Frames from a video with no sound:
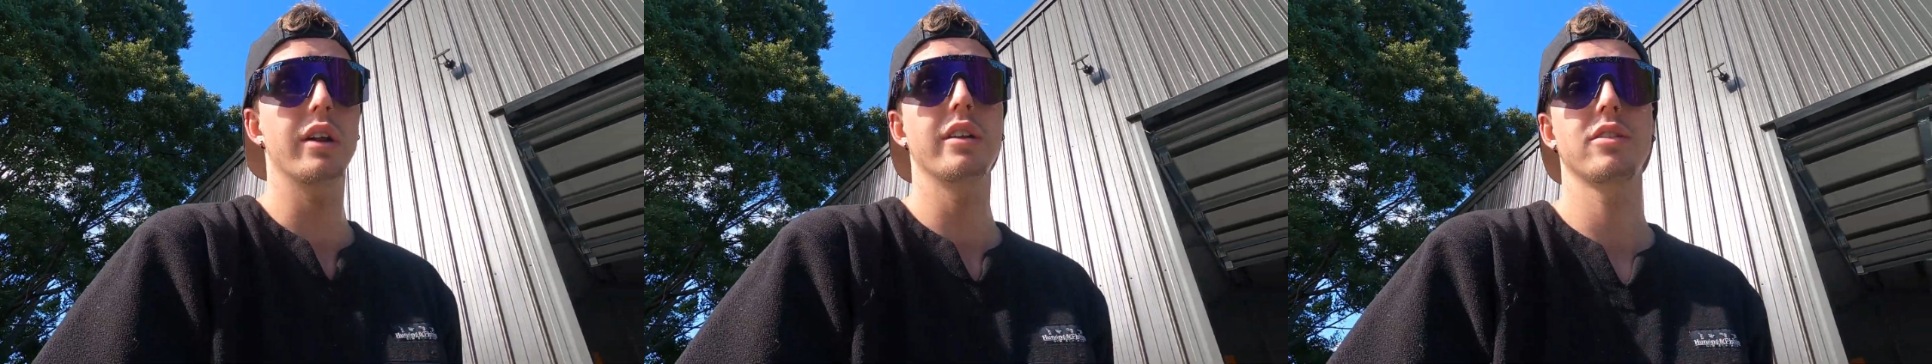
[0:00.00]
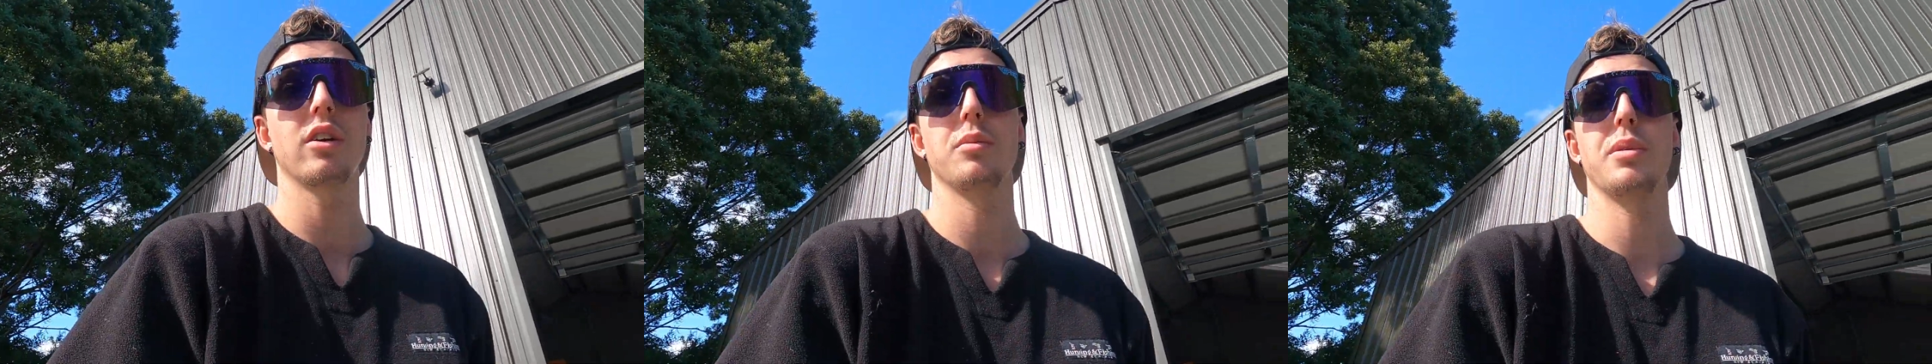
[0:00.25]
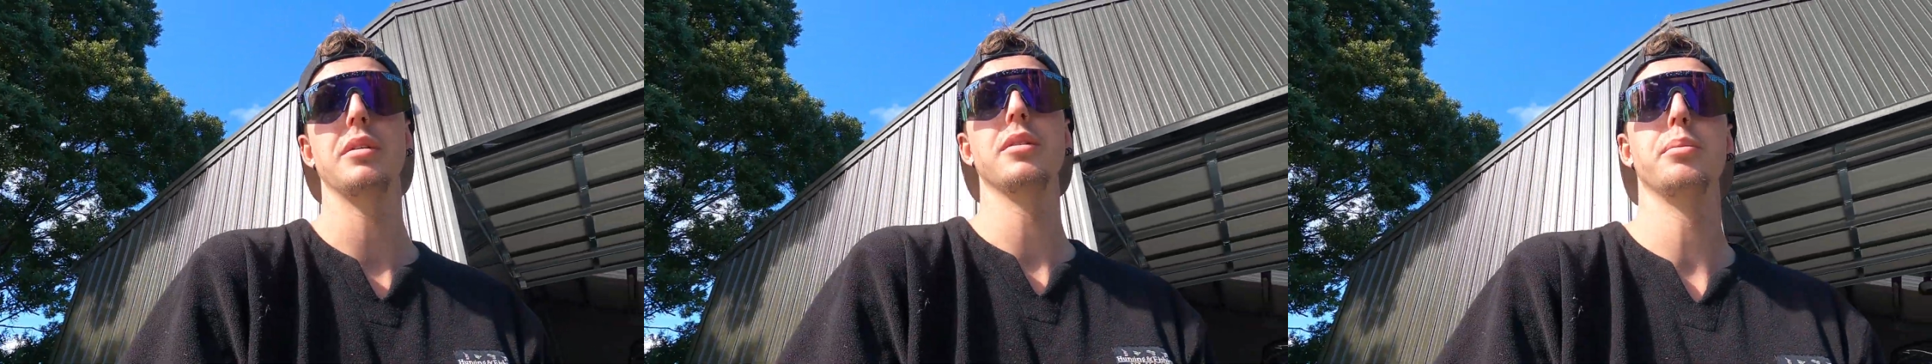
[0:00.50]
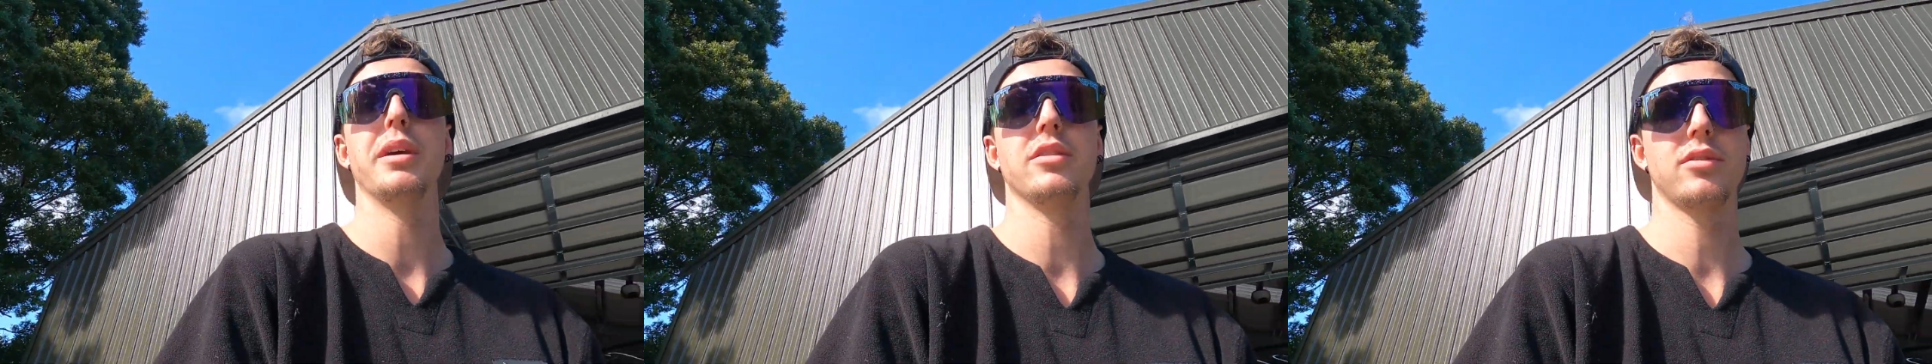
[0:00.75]
It's going to be the
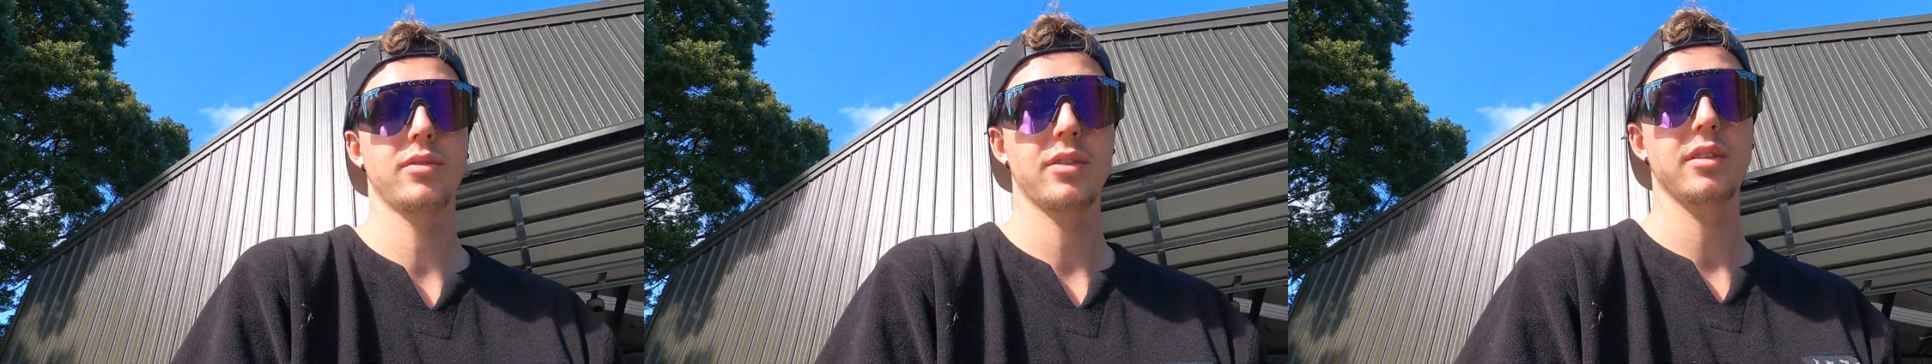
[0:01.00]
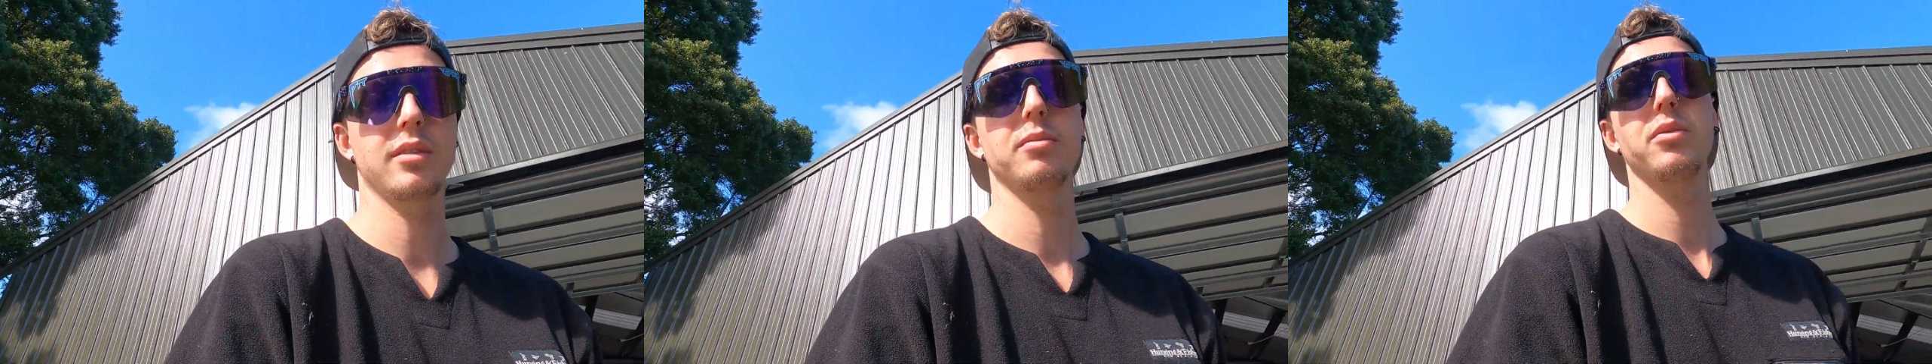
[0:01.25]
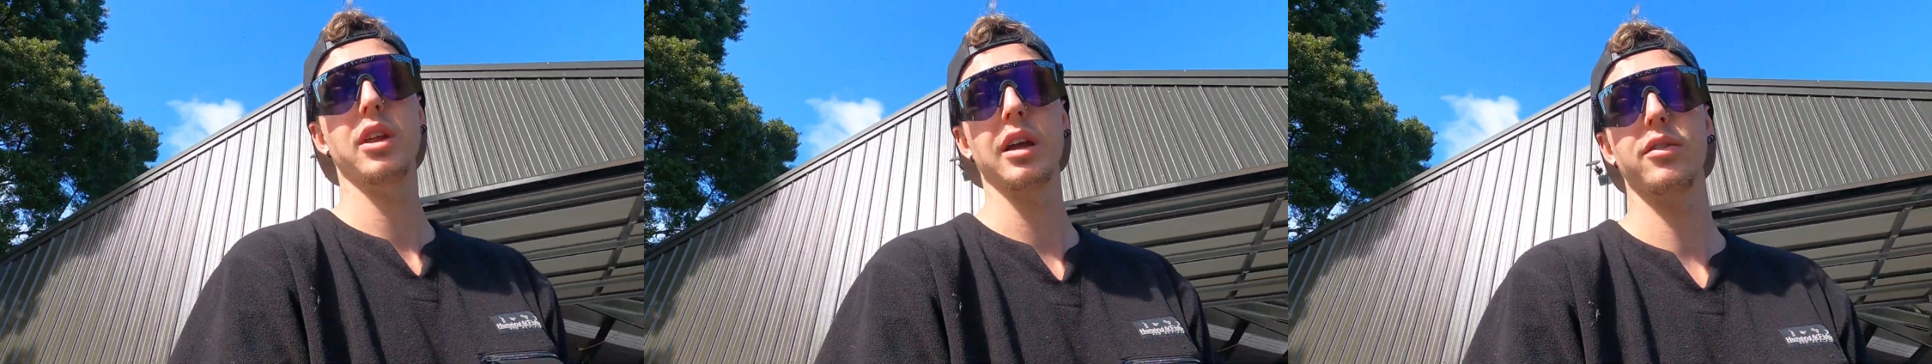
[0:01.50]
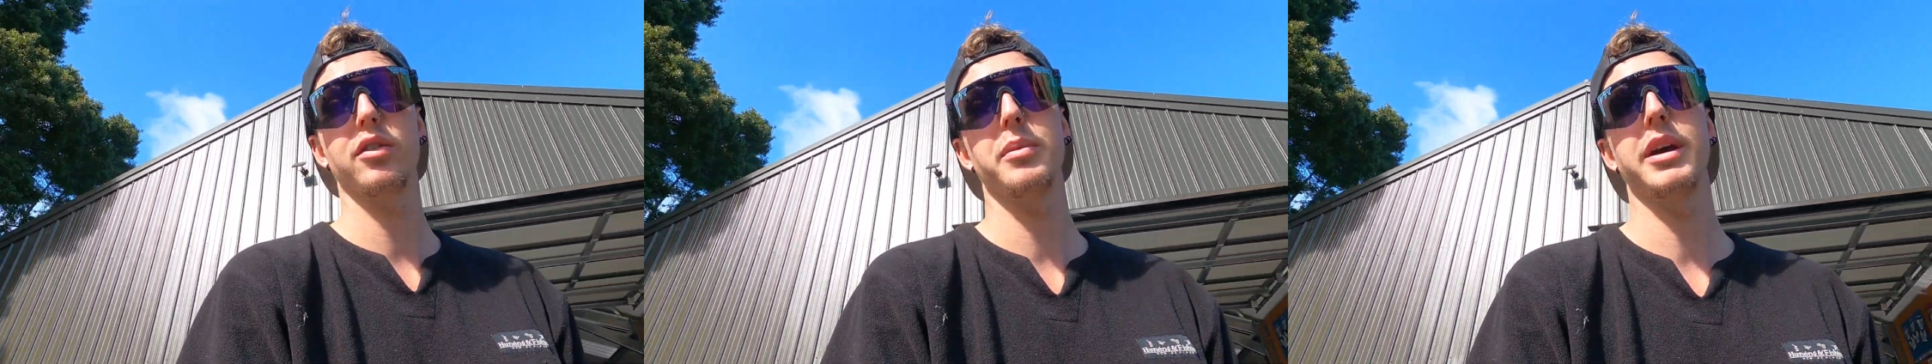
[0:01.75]
best thing
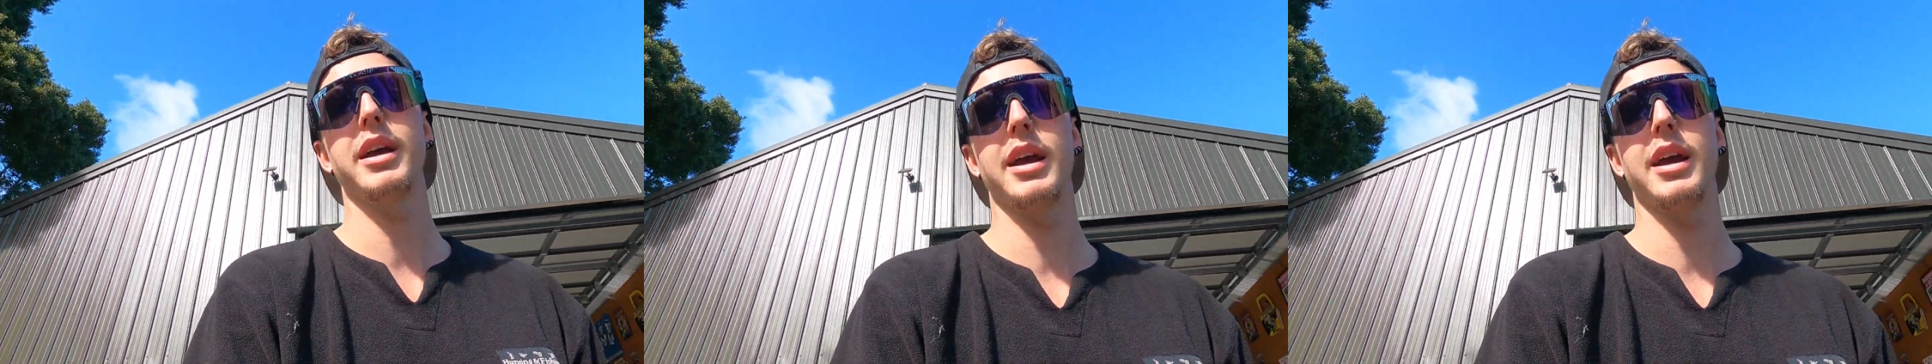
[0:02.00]
for me,